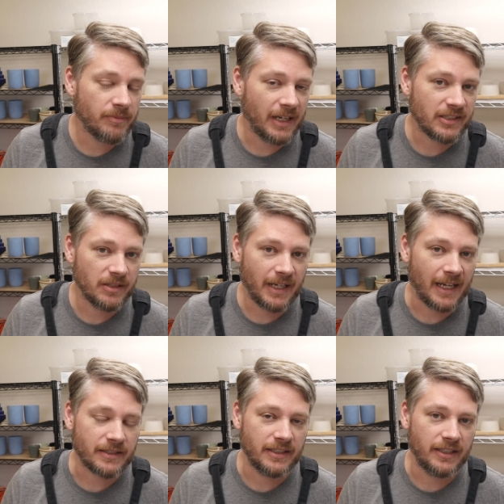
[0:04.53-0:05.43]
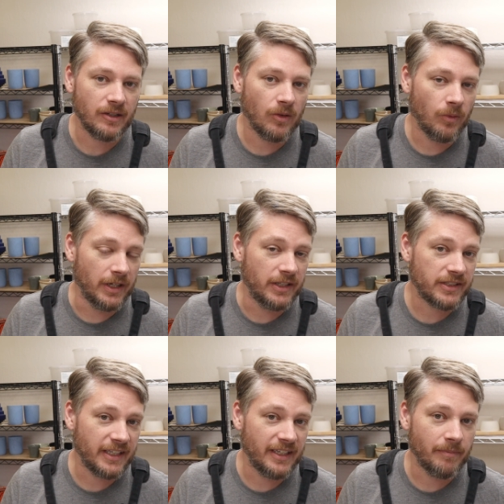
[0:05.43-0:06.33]
in my slip casting
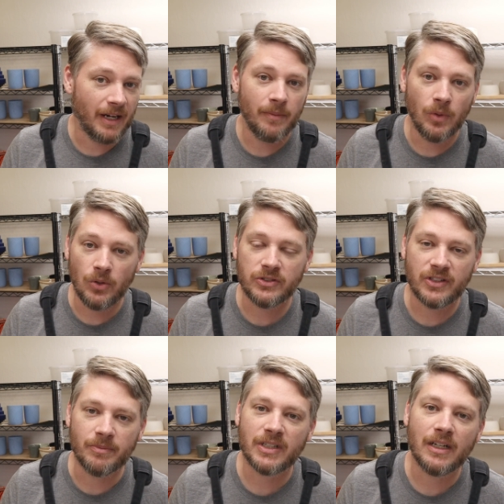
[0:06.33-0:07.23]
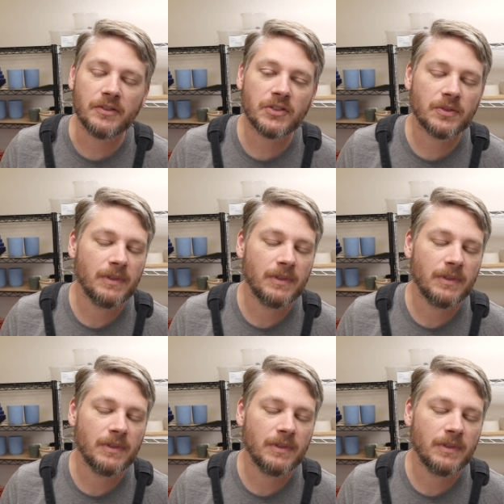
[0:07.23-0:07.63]
was in my molds themselves.